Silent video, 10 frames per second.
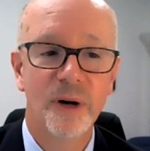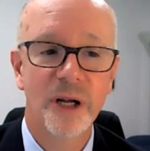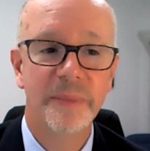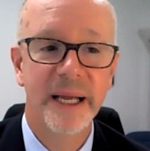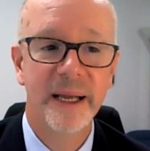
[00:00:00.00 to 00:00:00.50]

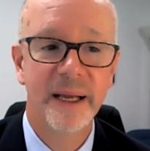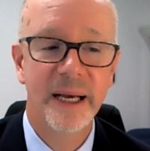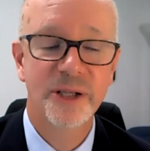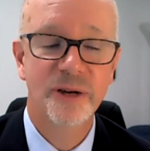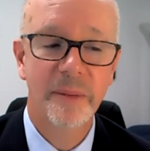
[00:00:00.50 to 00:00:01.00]
could be
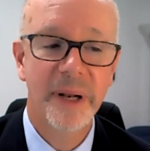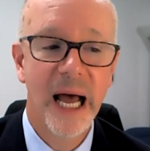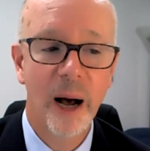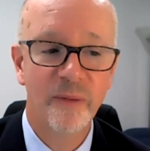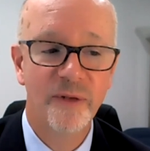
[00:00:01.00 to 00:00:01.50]
extremely
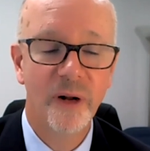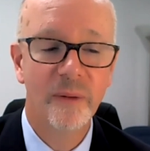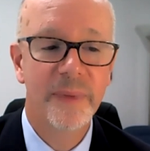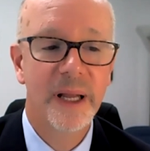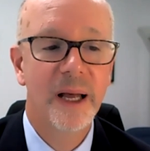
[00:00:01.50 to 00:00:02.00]
helpful.